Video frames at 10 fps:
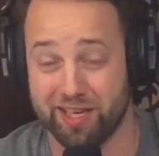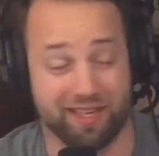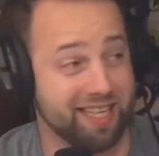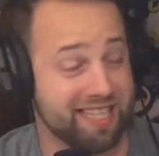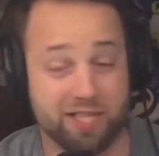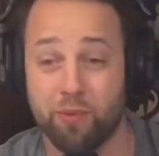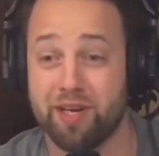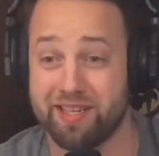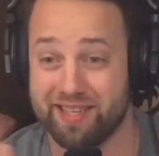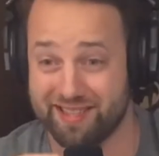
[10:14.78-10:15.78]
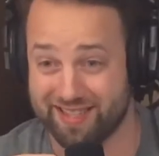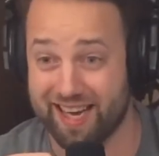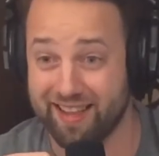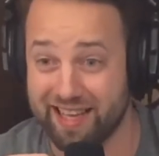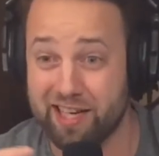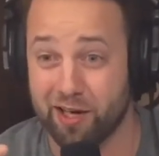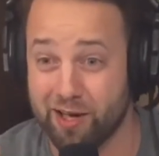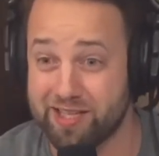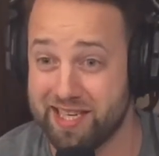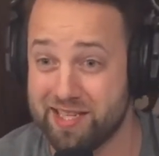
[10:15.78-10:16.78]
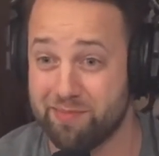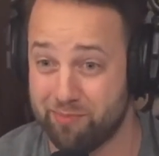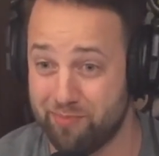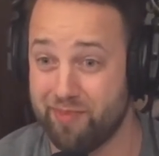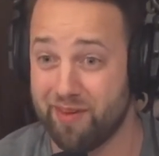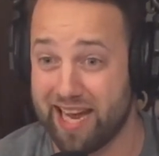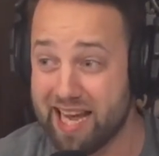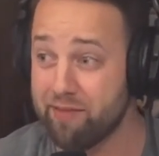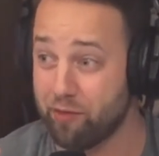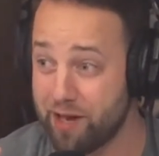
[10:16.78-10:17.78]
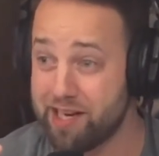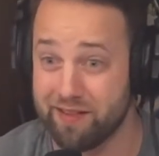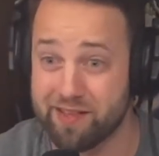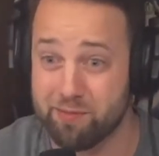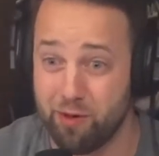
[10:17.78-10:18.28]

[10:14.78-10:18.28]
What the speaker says: good because that's what Scott Lang calls his ant friend in this